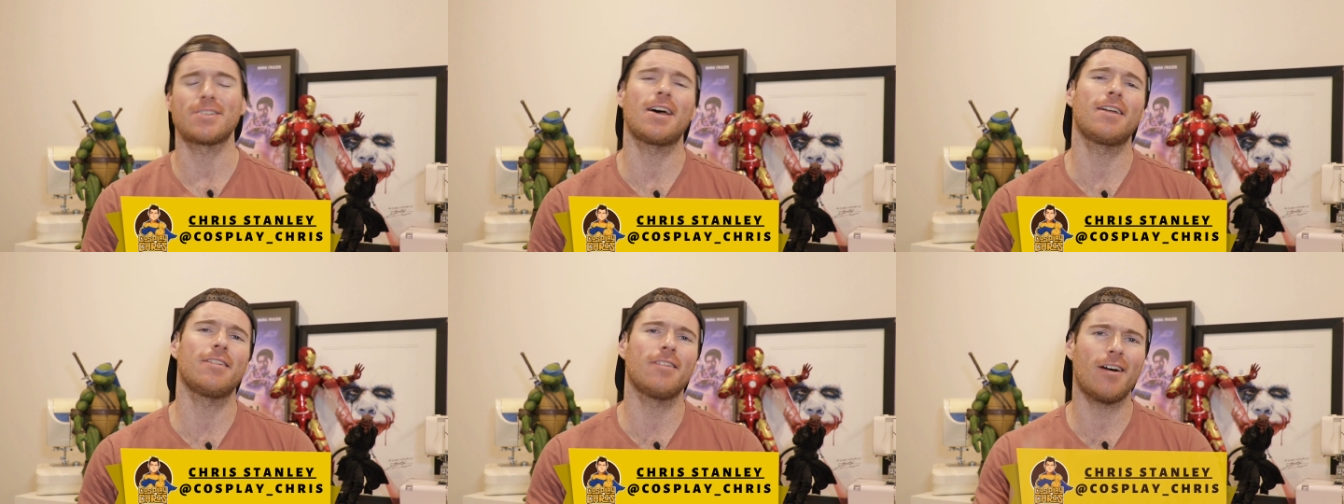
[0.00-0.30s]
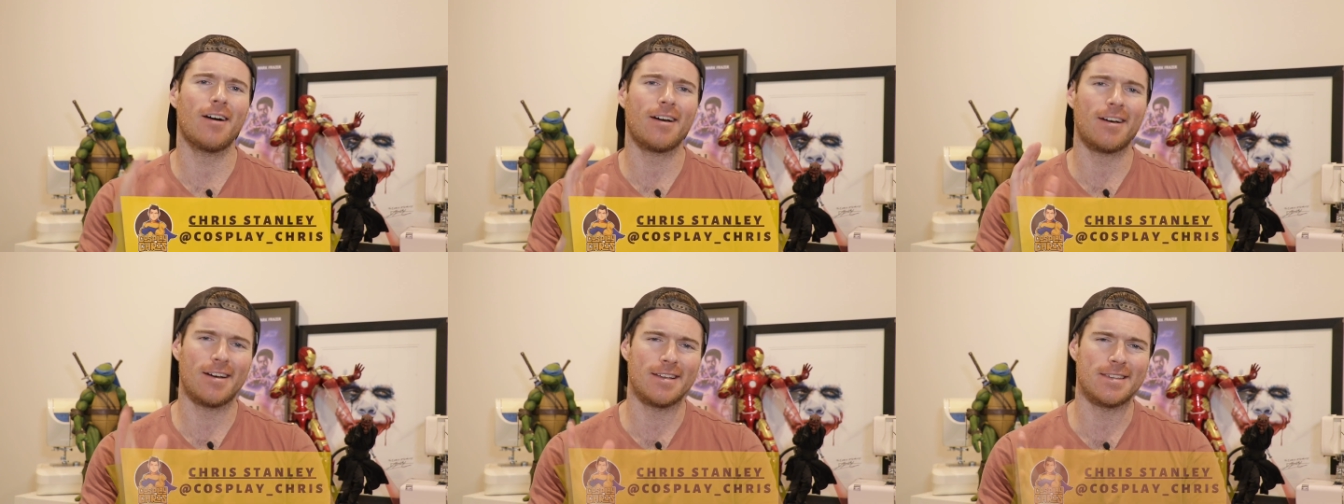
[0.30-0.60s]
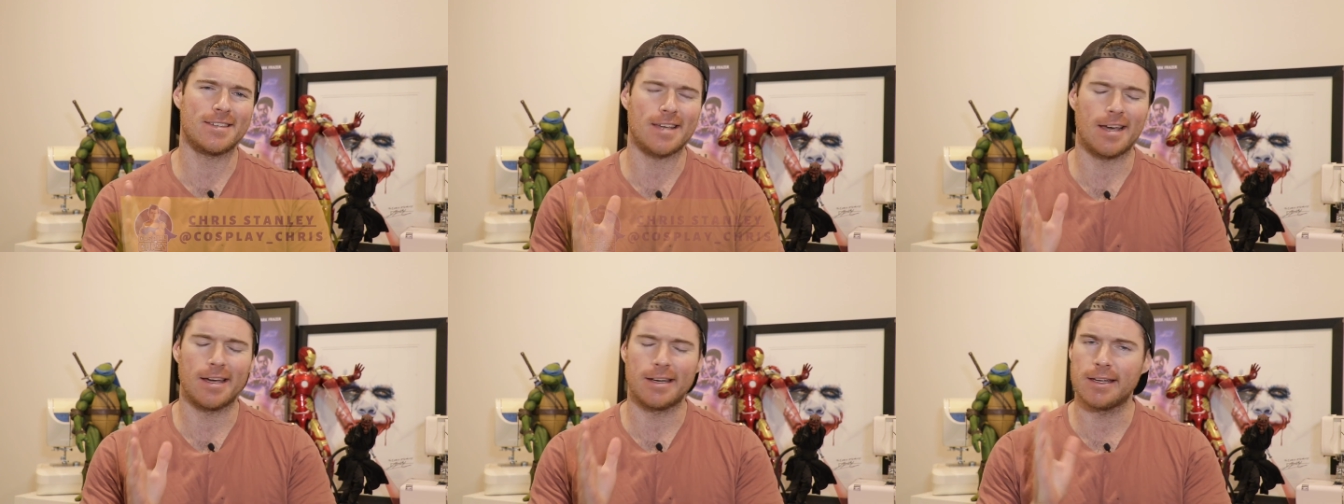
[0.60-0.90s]
And like I
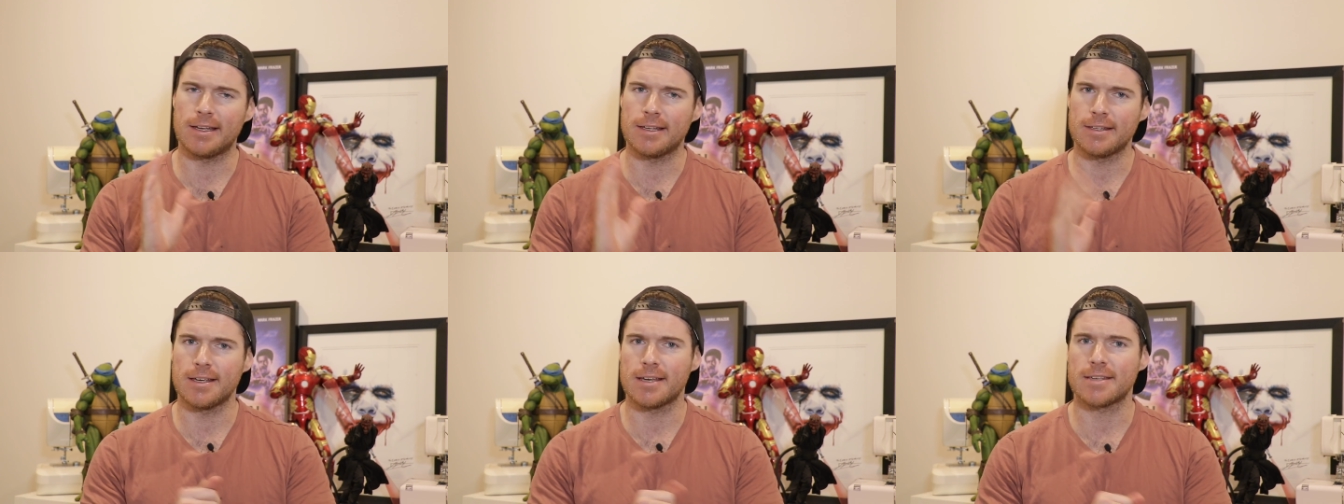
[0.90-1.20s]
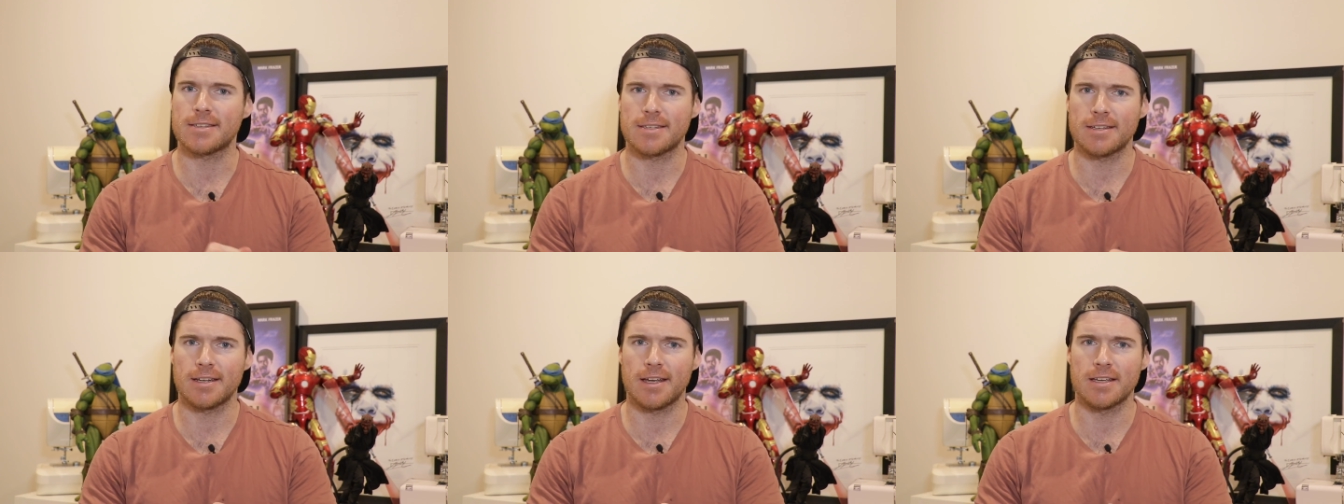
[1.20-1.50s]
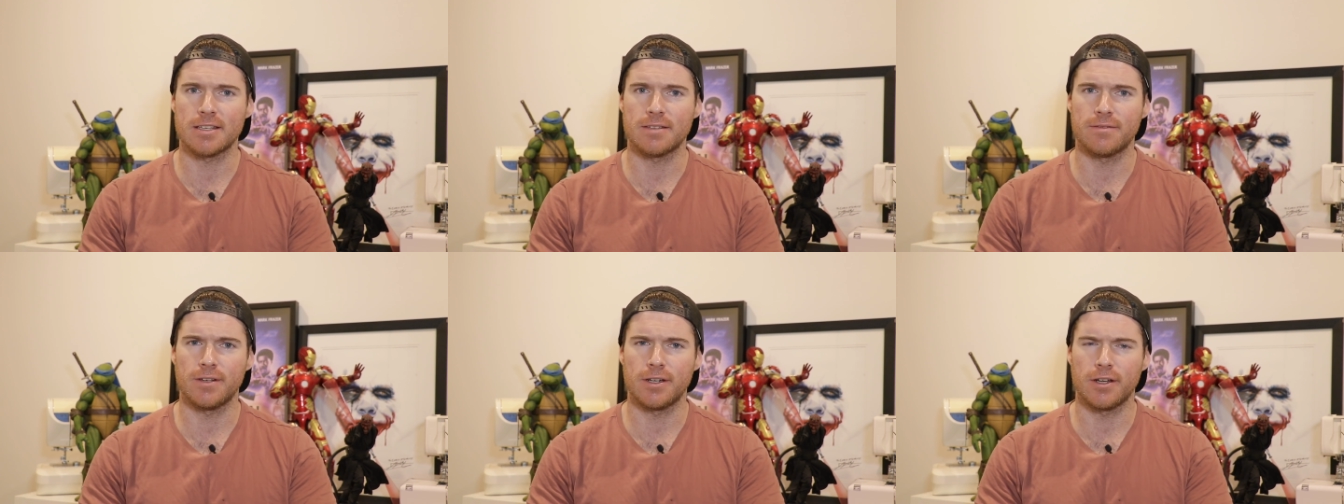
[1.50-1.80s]
said in
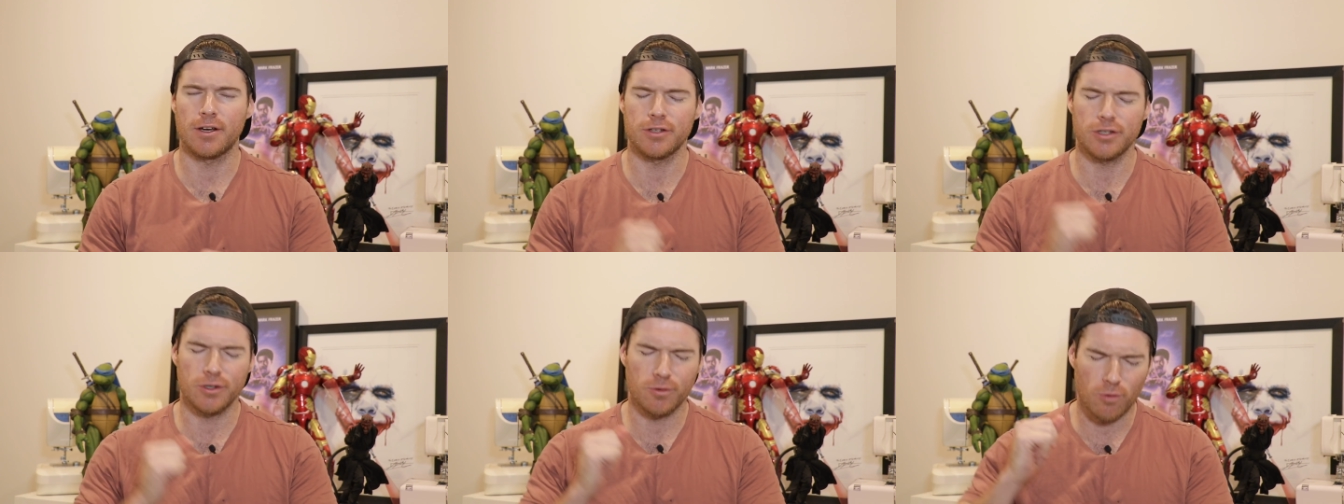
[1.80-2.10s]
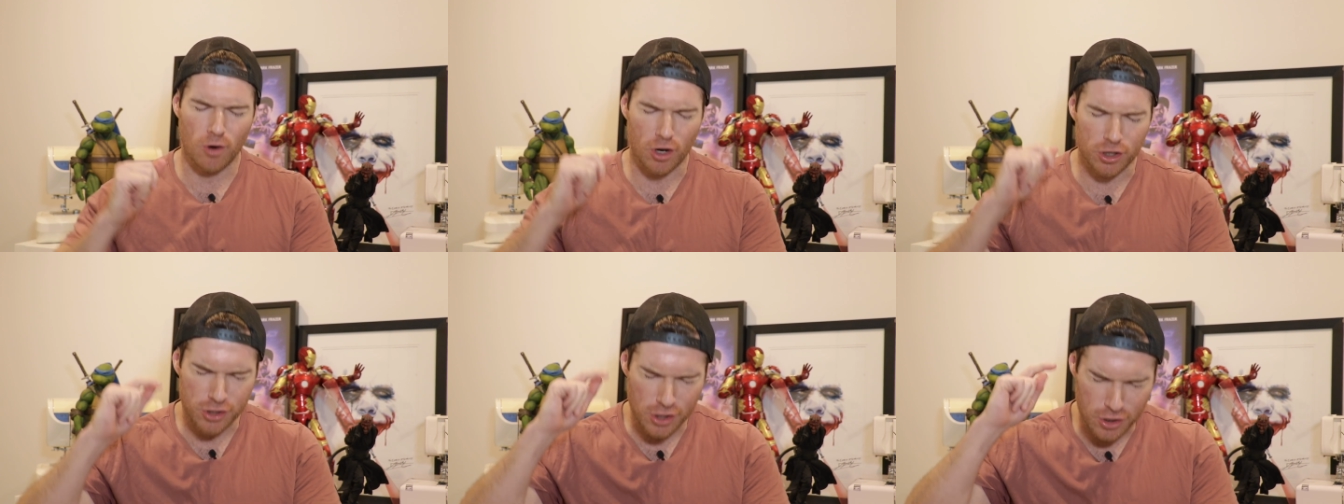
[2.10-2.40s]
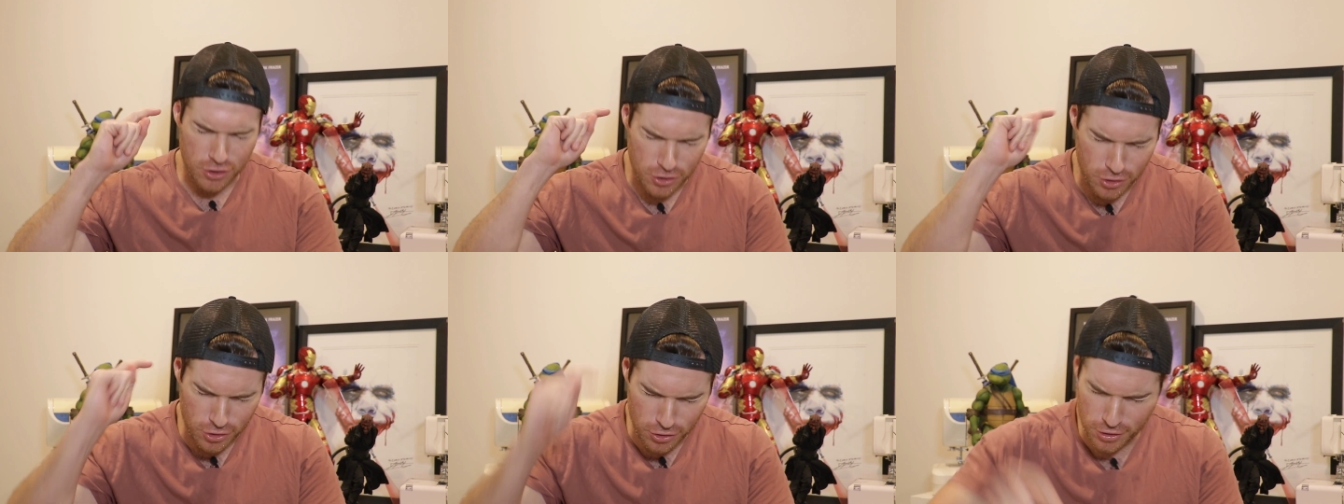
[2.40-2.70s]
yesterday's video, you watch
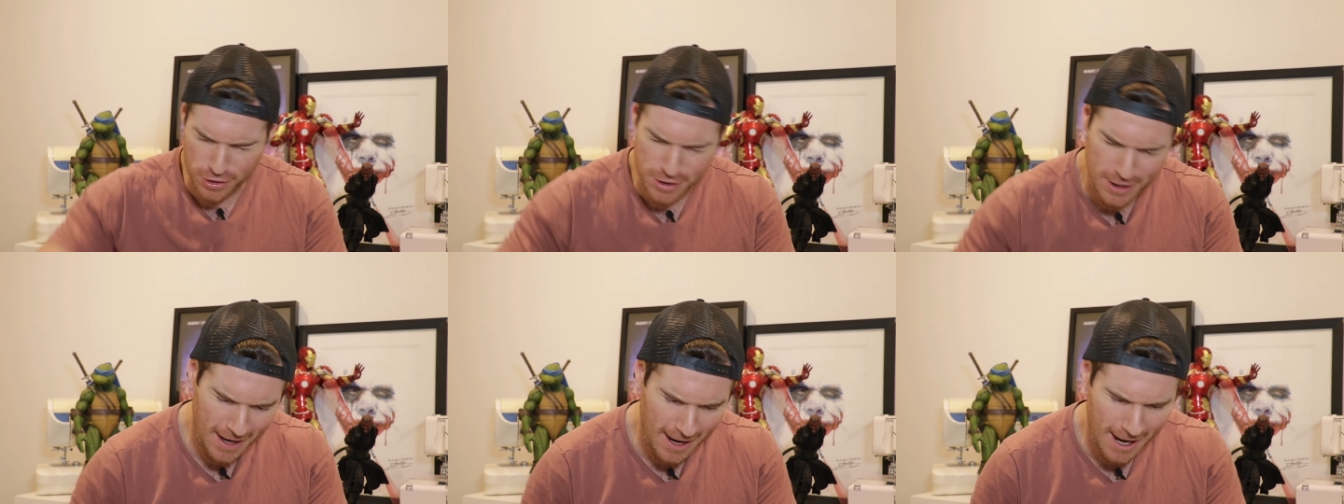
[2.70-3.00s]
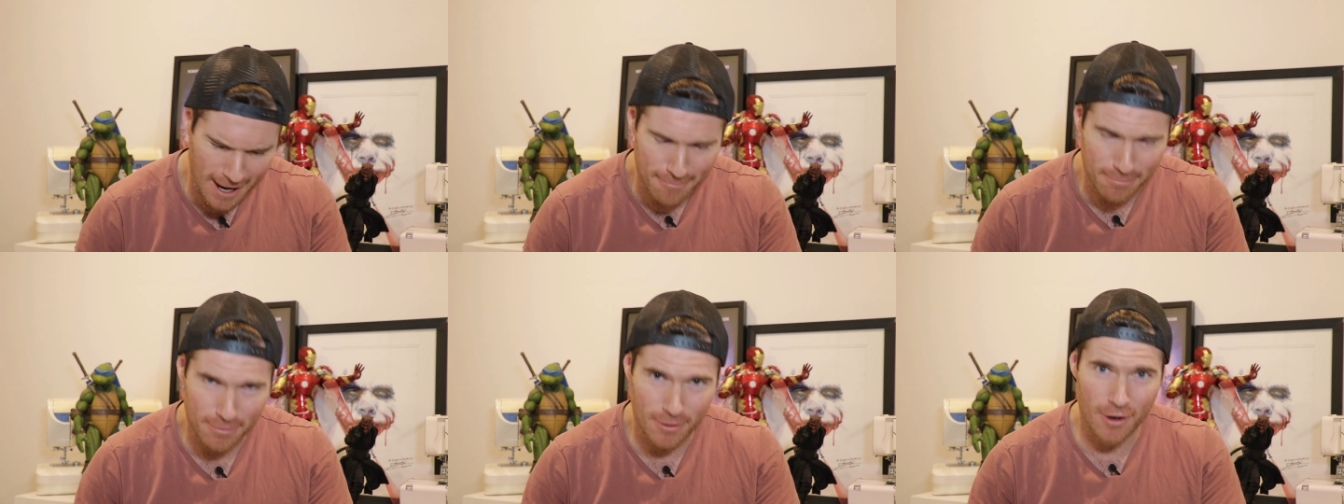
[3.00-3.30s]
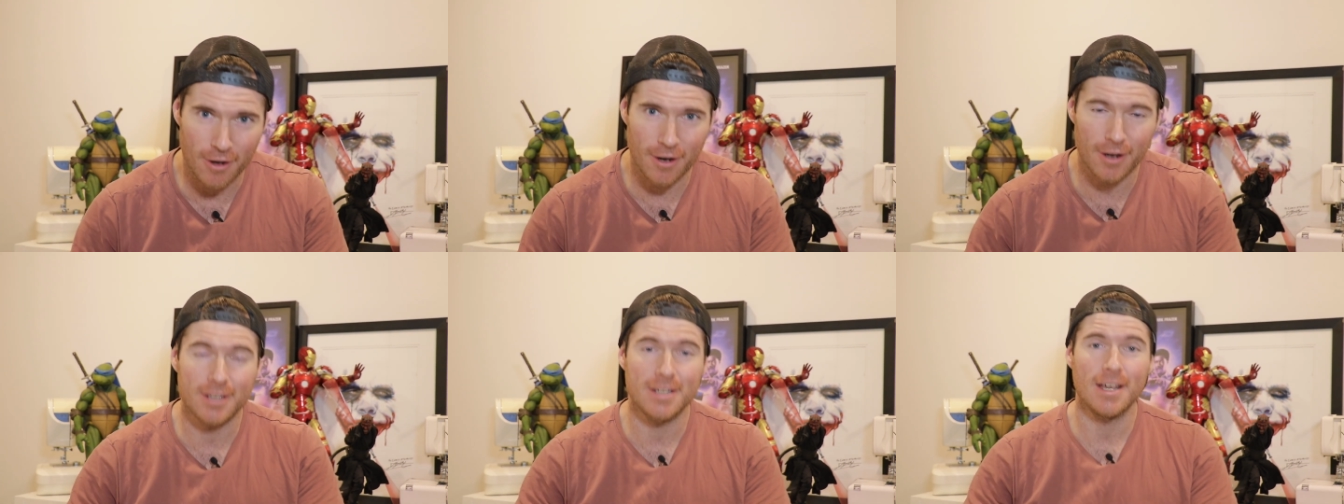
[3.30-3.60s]
as soon as I
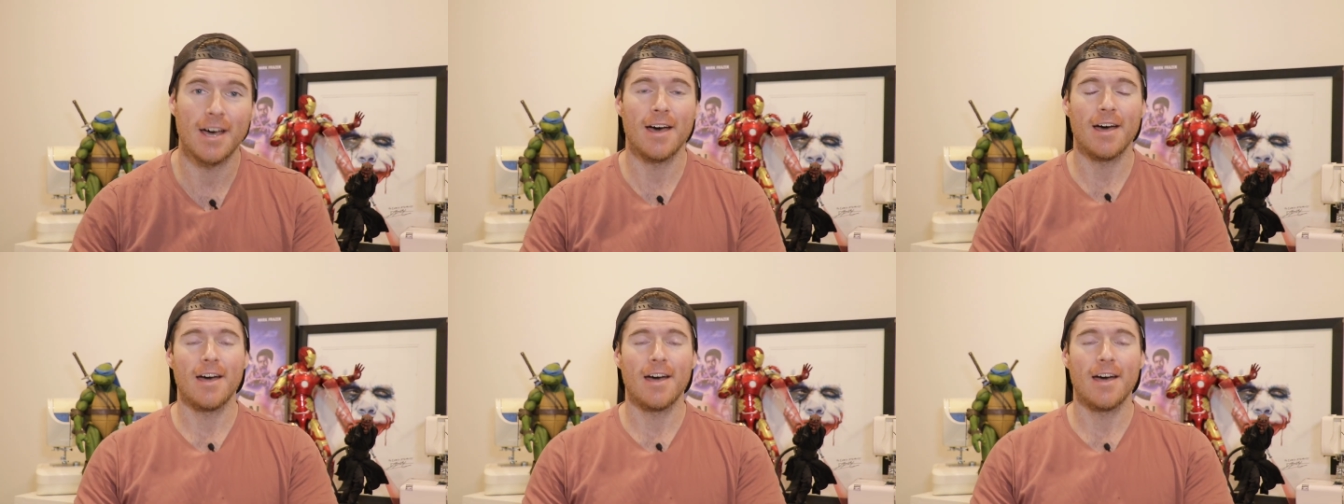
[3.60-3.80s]
upload it,